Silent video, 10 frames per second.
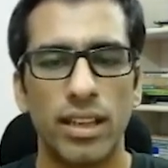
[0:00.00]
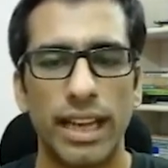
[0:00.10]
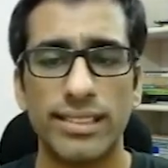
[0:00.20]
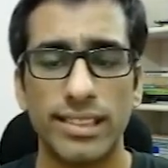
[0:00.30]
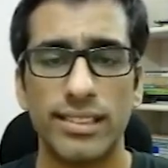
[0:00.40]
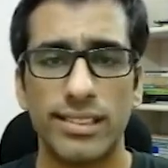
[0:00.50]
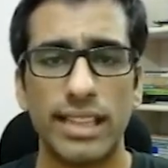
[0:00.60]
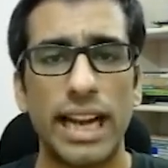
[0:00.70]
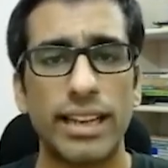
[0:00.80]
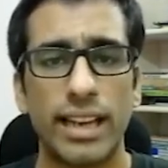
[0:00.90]
And since
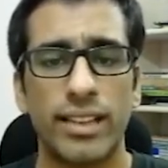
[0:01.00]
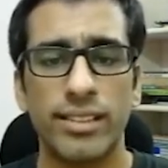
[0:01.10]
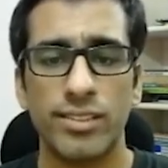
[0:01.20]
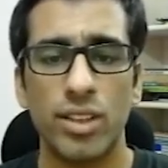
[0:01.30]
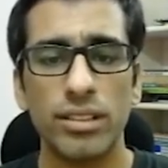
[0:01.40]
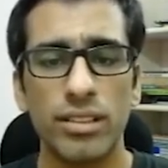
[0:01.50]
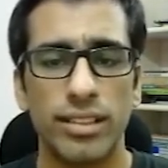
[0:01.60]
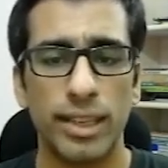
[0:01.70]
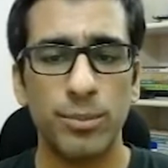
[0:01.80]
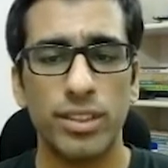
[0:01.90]
iCanon is on,
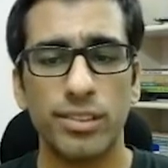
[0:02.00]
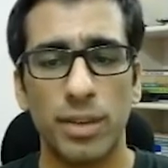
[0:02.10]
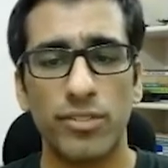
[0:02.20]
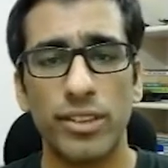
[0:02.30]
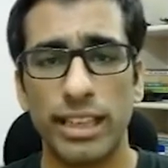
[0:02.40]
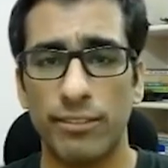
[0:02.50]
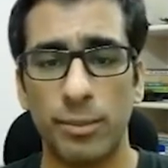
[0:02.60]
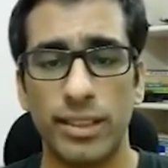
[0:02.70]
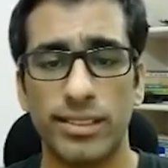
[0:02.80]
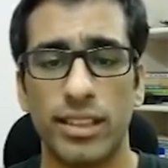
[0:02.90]
the input is buffered till we
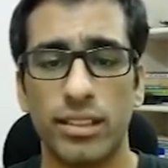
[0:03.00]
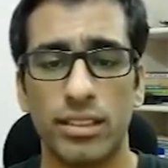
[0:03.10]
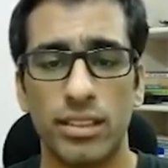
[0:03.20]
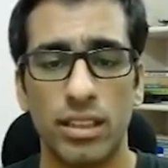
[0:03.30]
press enter.